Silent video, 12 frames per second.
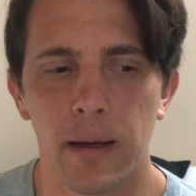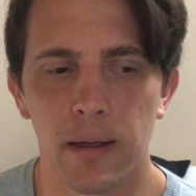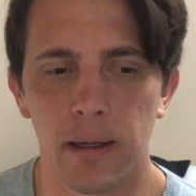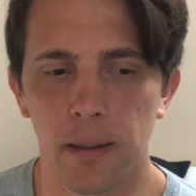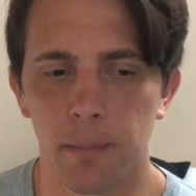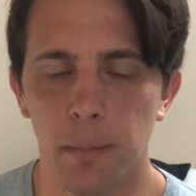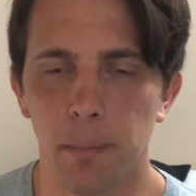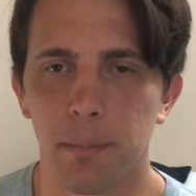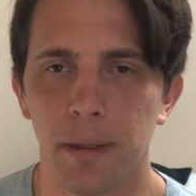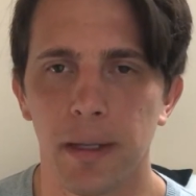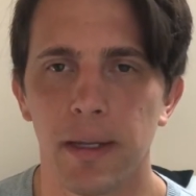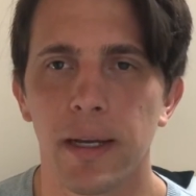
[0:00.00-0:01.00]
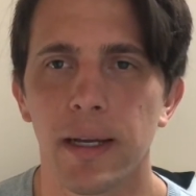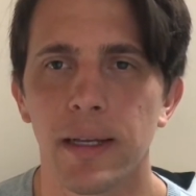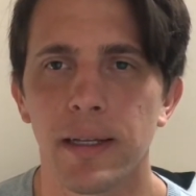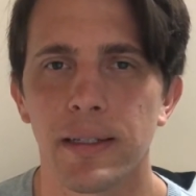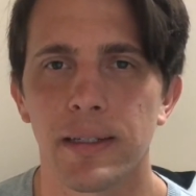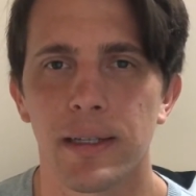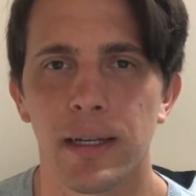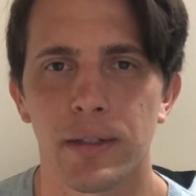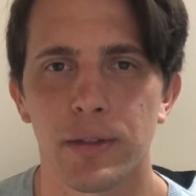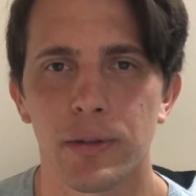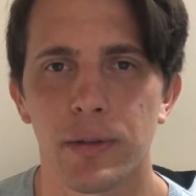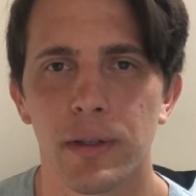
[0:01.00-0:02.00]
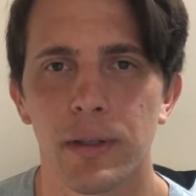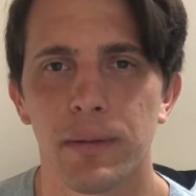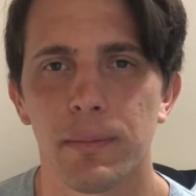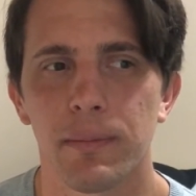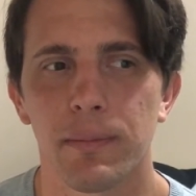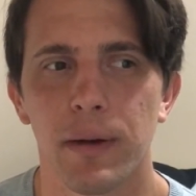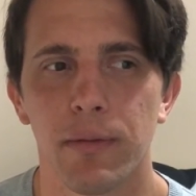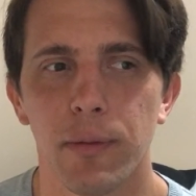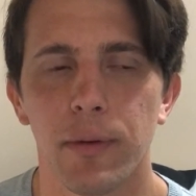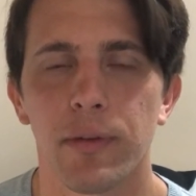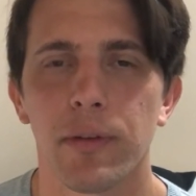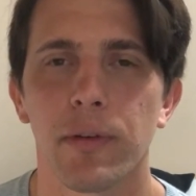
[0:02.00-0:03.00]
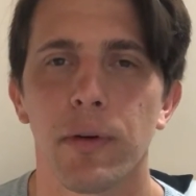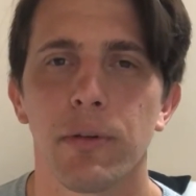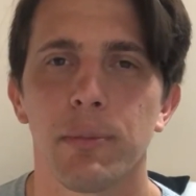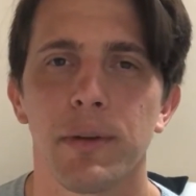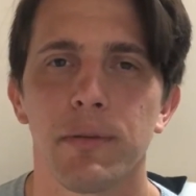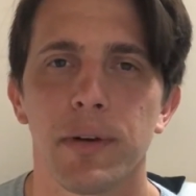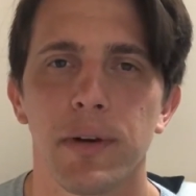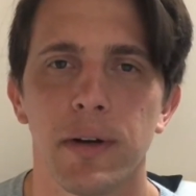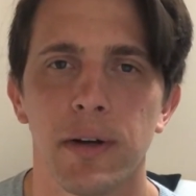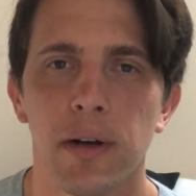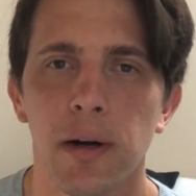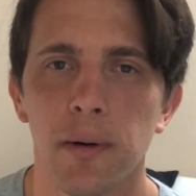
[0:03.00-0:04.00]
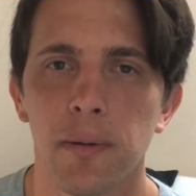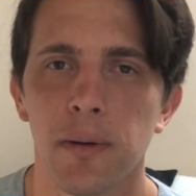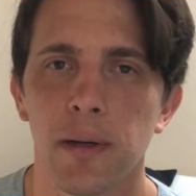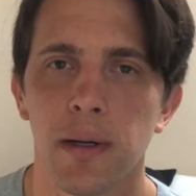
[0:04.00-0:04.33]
I'm a big guy. Naturally, my voice has always been very low.